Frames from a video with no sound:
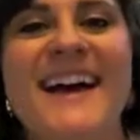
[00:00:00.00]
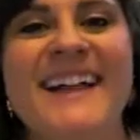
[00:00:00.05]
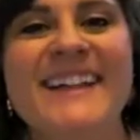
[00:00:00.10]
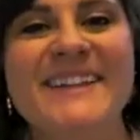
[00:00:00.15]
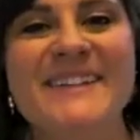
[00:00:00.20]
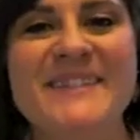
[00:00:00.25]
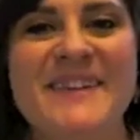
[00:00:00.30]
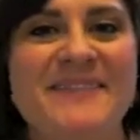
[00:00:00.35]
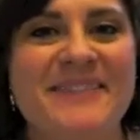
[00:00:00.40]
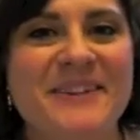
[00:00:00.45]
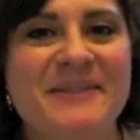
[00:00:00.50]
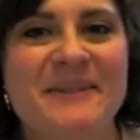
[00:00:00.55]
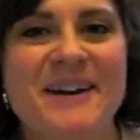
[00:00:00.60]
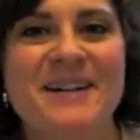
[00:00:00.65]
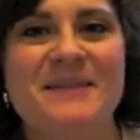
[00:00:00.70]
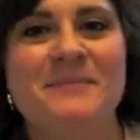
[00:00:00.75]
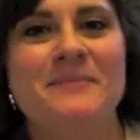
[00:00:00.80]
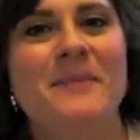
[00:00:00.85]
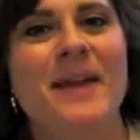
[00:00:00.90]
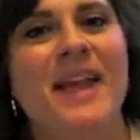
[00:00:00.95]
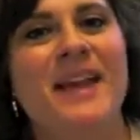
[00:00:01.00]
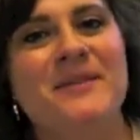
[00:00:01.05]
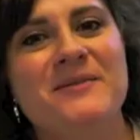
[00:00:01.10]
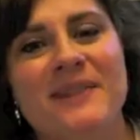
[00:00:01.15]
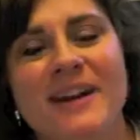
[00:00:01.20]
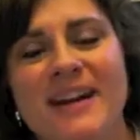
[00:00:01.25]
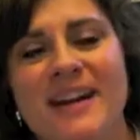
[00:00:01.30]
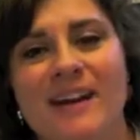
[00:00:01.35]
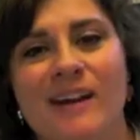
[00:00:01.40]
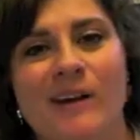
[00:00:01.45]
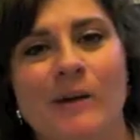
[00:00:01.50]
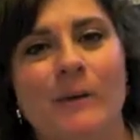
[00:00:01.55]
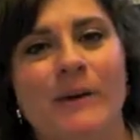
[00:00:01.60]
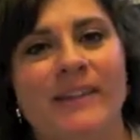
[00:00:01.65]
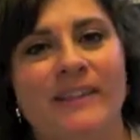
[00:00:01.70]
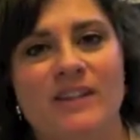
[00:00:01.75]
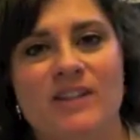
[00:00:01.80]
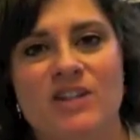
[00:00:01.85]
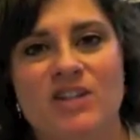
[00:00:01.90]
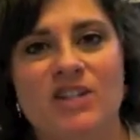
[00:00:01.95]
Hello everyone, Megan Ray here
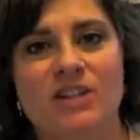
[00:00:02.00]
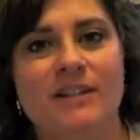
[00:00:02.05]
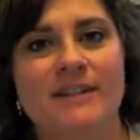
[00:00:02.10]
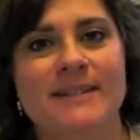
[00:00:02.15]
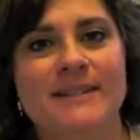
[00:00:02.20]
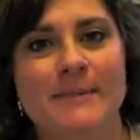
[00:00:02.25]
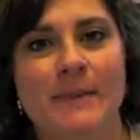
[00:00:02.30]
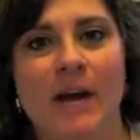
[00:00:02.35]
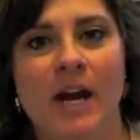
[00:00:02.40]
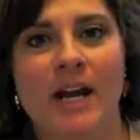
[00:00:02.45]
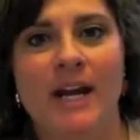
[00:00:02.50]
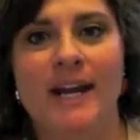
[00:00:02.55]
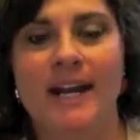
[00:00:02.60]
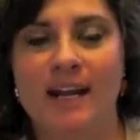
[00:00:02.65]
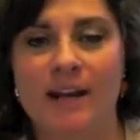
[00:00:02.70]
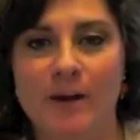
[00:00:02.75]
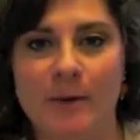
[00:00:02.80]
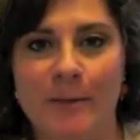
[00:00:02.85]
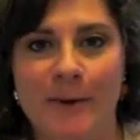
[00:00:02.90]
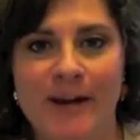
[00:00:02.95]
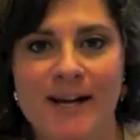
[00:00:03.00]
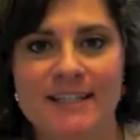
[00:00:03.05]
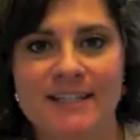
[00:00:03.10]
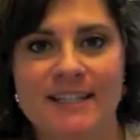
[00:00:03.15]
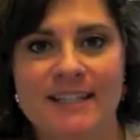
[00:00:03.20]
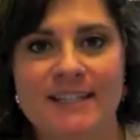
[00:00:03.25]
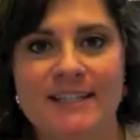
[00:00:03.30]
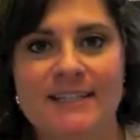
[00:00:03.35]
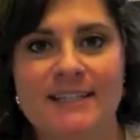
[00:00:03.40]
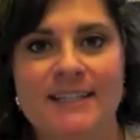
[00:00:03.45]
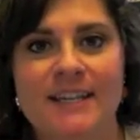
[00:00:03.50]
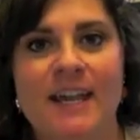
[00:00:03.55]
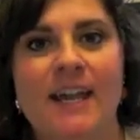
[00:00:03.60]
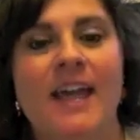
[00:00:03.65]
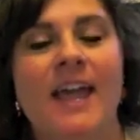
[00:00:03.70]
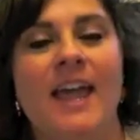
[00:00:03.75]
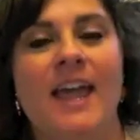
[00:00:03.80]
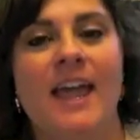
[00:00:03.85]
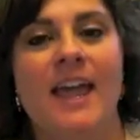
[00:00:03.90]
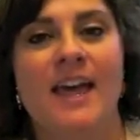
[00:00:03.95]
with Insurance Marketing Enterprises
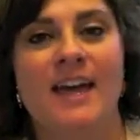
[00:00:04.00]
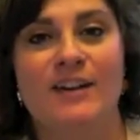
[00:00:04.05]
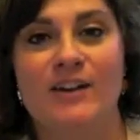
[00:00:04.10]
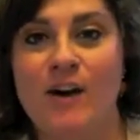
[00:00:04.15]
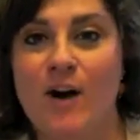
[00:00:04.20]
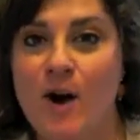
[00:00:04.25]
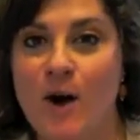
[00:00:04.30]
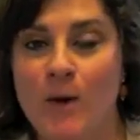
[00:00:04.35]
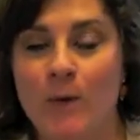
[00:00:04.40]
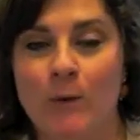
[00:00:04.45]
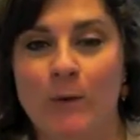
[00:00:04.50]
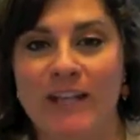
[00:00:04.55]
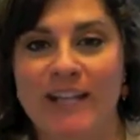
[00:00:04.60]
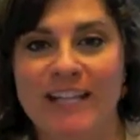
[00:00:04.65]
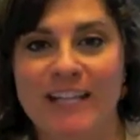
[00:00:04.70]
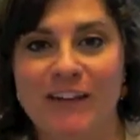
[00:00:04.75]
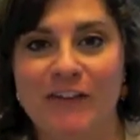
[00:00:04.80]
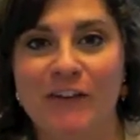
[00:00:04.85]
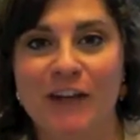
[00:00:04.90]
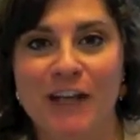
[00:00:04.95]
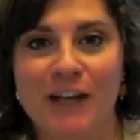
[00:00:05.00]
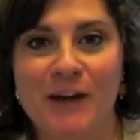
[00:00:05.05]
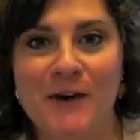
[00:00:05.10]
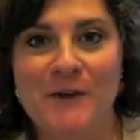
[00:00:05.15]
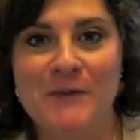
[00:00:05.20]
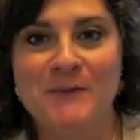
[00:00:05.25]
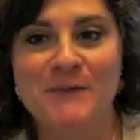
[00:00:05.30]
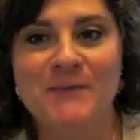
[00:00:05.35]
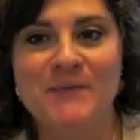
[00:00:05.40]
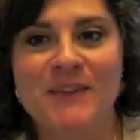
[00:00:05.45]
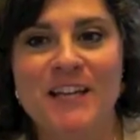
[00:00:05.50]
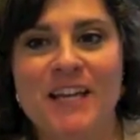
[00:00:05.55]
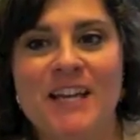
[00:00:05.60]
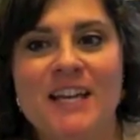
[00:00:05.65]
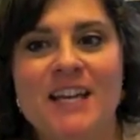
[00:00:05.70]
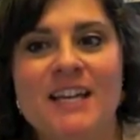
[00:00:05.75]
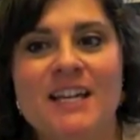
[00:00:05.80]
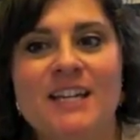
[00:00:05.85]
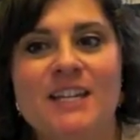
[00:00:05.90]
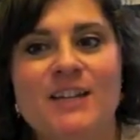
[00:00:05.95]
and our weekly video.
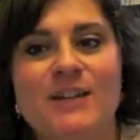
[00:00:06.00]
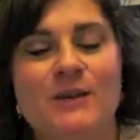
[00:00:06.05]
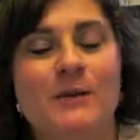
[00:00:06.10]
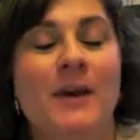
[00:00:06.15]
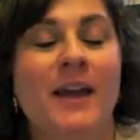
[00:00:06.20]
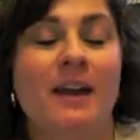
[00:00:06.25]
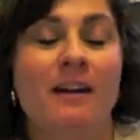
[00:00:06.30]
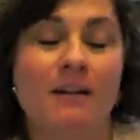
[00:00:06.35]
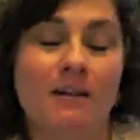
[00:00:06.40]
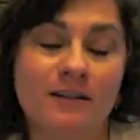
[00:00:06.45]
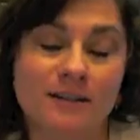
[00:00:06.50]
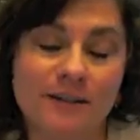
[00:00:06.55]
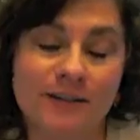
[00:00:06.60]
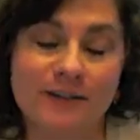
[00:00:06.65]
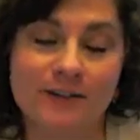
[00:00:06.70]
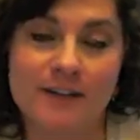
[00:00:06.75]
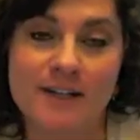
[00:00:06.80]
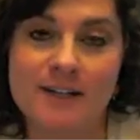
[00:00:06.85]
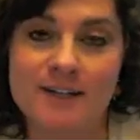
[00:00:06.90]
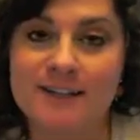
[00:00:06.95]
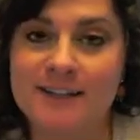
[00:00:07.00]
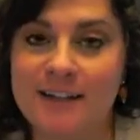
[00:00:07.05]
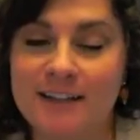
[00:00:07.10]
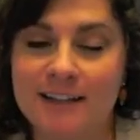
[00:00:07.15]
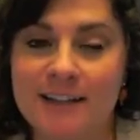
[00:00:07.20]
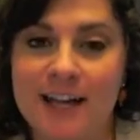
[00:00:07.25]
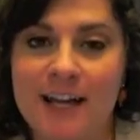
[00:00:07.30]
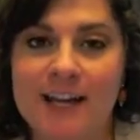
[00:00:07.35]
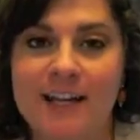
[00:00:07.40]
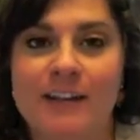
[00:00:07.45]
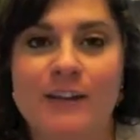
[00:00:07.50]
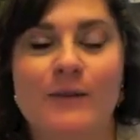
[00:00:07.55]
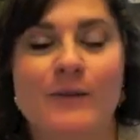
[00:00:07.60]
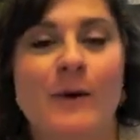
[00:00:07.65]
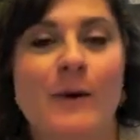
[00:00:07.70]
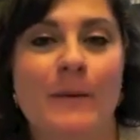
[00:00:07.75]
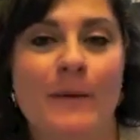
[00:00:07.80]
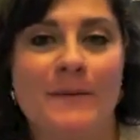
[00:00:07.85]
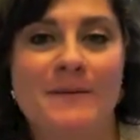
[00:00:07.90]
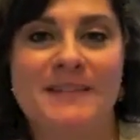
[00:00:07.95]
You can also find us online
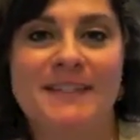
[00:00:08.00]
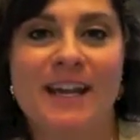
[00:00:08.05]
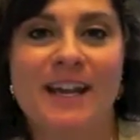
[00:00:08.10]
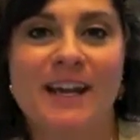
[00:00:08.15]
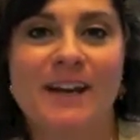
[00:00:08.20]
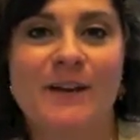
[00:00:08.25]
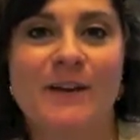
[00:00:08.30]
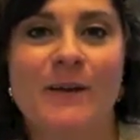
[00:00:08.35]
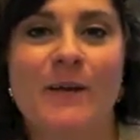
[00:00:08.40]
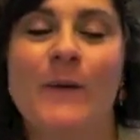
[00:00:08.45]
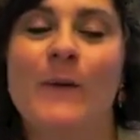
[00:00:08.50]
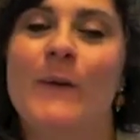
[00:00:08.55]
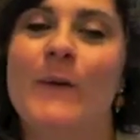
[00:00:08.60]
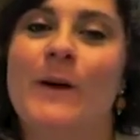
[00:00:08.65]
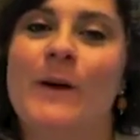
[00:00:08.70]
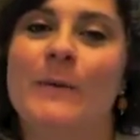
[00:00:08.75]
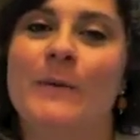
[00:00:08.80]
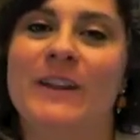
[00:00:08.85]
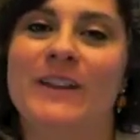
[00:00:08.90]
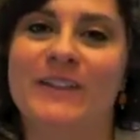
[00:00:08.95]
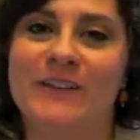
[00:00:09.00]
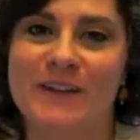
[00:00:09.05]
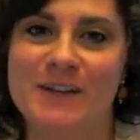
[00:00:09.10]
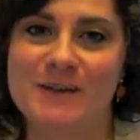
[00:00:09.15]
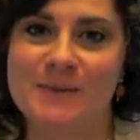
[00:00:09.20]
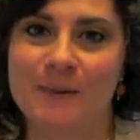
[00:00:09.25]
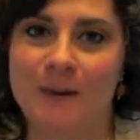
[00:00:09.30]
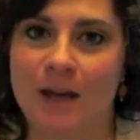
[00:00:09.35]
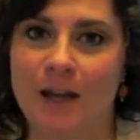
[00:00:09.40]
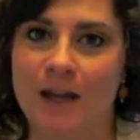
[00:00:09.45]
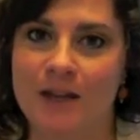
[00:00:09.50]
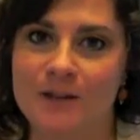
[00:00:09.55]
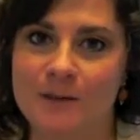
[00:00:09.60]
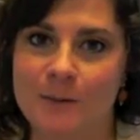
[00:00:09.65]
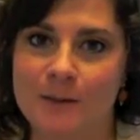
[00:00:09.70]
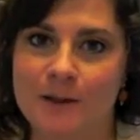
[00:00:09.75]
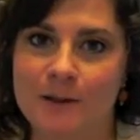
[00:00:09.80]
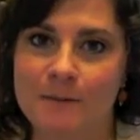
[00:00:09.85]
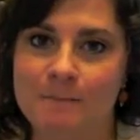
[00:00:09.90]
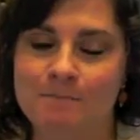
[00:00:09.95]
through our website or with Facebook and
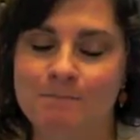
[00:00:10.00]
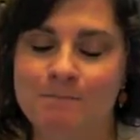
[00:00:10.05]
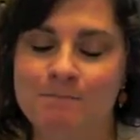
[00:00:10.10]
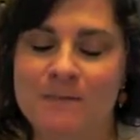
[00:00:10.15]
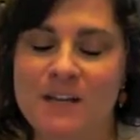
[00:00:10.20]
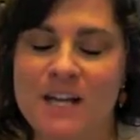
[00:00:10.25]
Twitter.